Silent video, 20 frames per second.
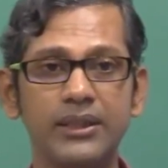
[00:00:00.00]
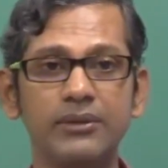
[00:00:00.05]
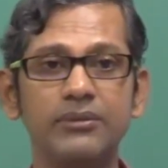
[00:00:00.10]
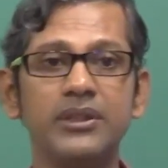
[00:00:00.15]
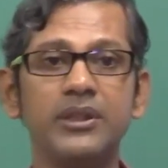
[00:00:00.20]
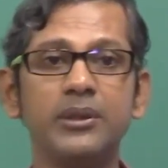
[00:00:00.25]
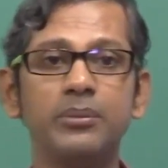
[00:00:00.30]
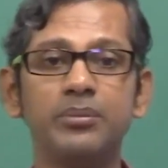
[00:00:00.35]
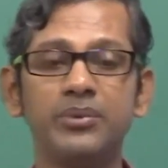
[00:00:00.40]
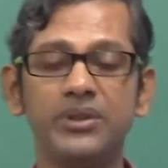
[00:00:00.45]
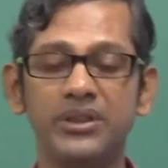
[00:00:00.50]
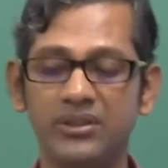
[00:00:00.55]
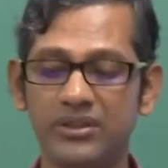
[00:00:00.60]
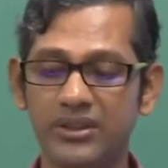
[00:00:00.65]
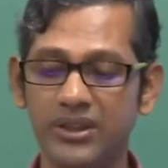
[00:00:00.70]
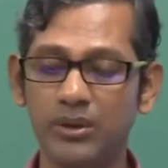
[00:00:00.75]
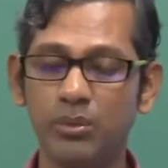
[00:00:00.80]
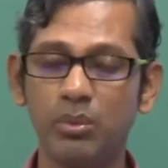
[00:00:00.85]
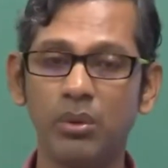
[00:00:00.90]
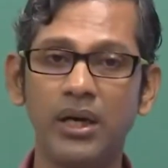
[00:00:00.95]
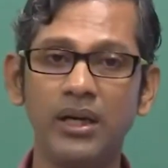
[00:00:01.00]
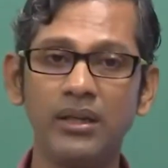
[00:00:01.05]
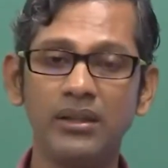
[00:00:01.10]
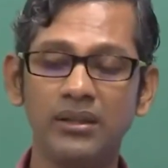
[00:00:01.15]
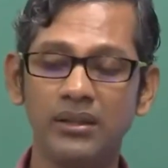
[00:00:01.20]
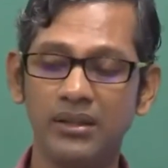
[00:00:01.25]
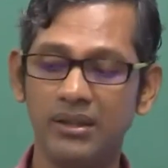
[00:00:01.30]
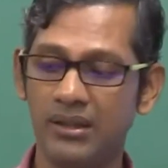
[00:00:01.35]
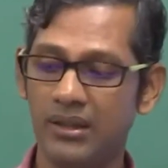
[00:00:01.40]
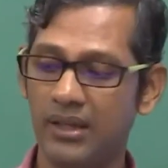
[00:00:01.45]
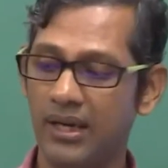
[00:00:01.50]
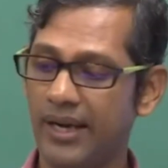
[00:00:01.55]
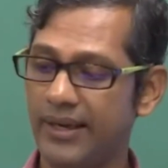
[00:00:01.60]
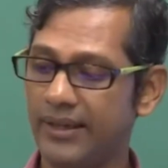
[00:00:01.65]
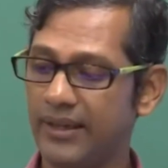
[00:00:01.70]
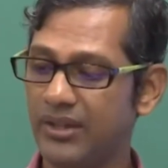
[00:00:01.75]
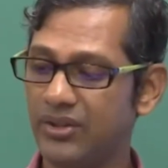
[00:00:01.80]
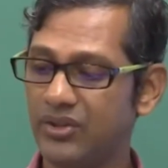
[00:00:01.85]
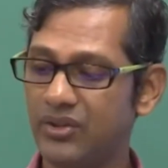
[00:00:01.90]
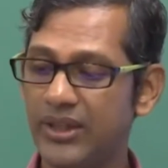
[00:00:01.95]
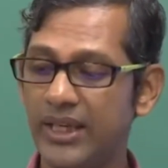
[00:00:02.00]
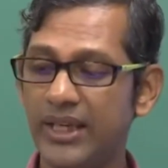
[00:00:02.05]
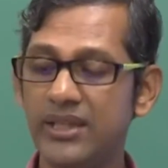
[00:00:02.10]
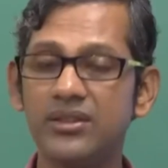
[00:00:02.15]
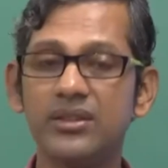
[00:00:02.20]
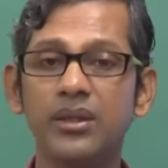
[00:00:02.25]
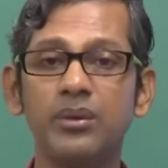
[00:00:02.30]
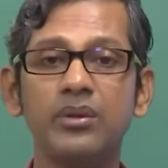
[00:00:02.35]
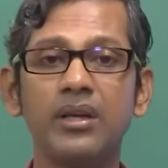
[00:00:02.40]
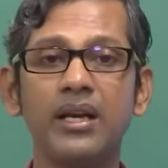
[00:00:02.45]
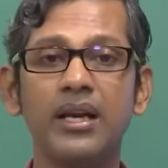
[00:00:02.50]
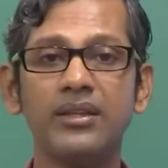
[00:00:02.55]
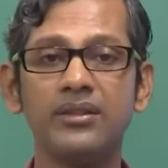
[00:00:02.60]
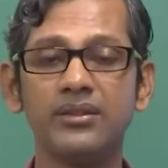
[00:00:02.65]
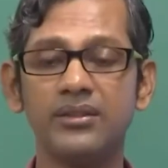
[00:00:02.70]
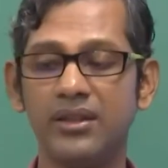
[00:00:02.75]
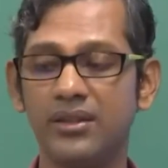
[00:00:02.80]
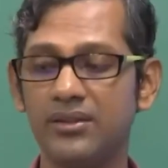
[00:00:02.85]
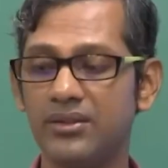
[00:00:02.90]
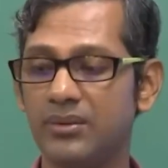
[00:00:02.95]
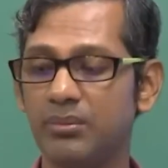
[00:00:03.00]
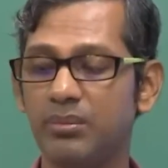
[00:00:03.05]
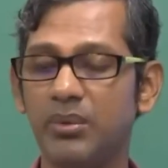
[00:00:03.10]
Even if it is required, I can change some of the lectures,